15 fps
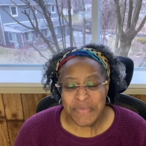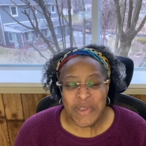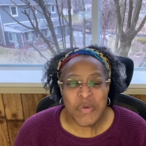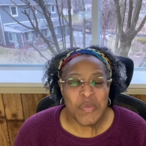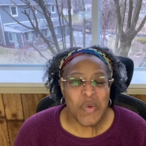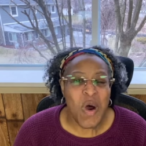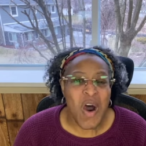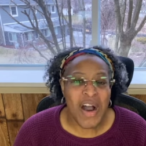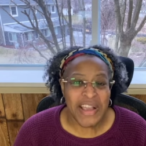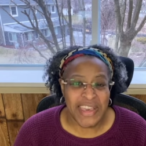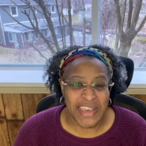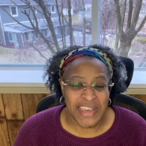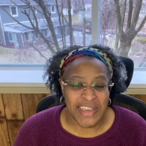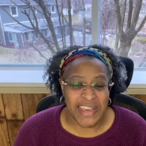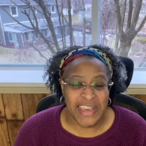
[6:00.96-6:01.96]

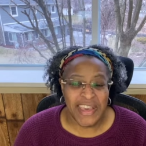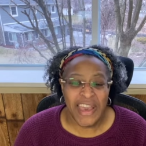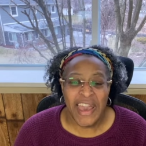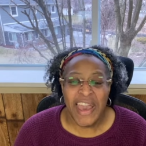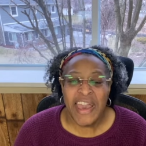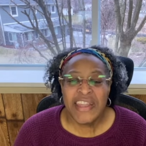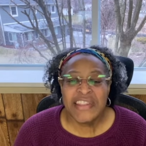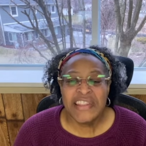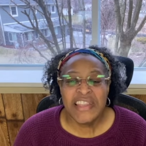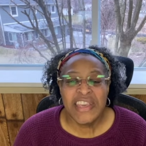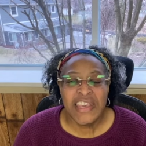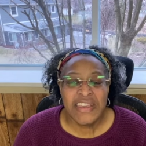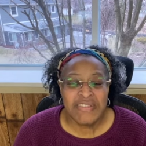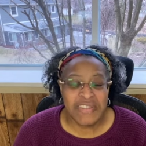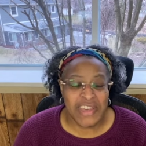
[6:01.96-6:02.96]
walking and
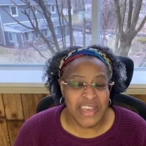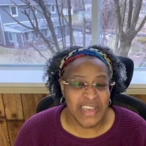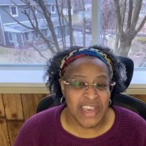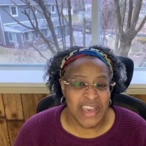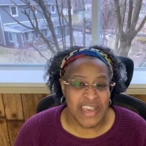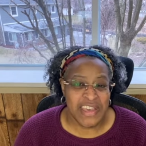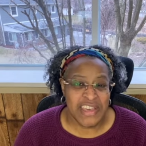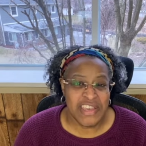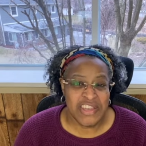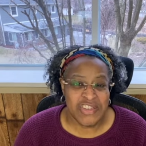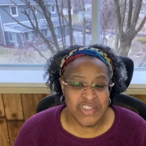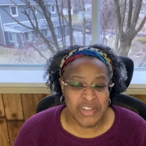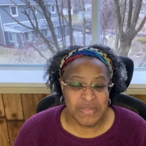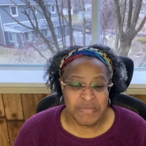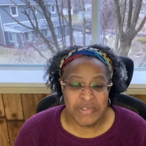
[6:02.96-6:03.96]
leaving
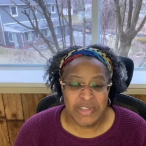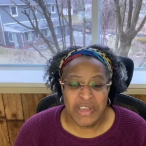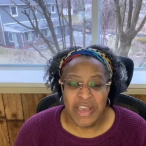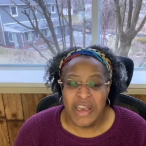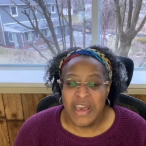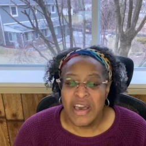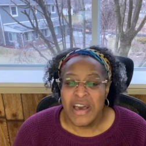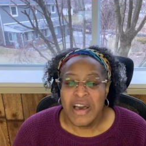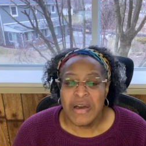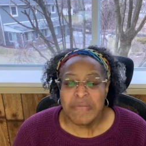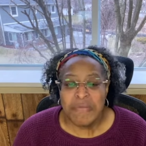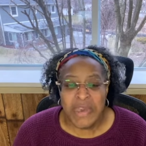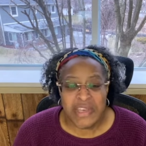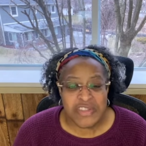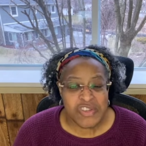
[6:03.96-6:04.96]
Egypt a
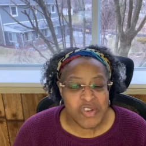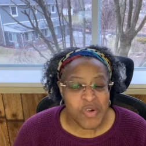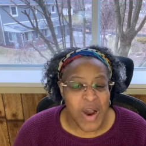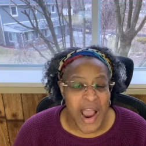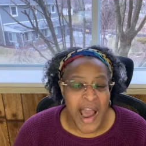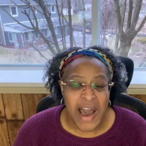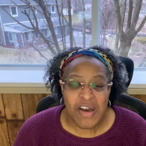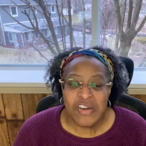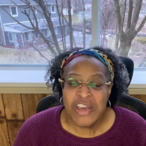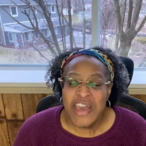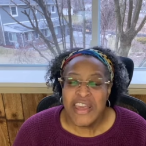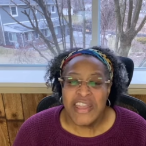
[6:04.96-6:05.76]
mixed crowd.